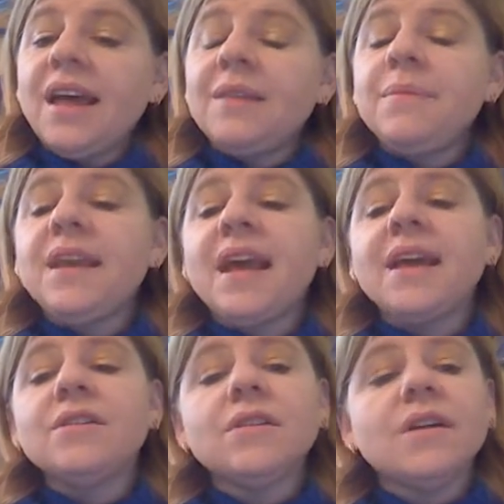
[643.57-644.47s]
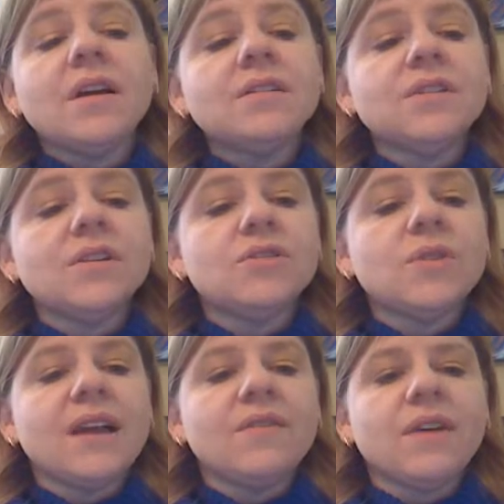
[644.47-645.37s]
and meandered onto her
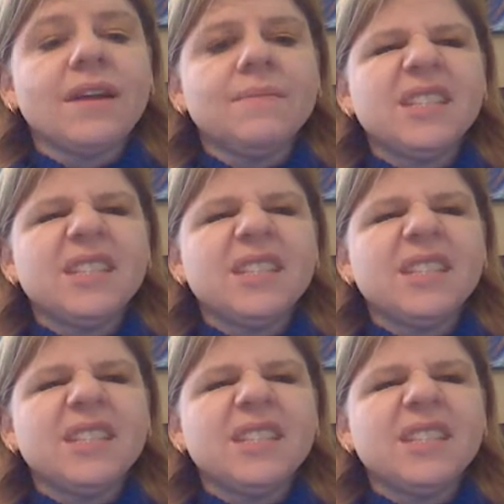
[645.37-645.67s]
driveway.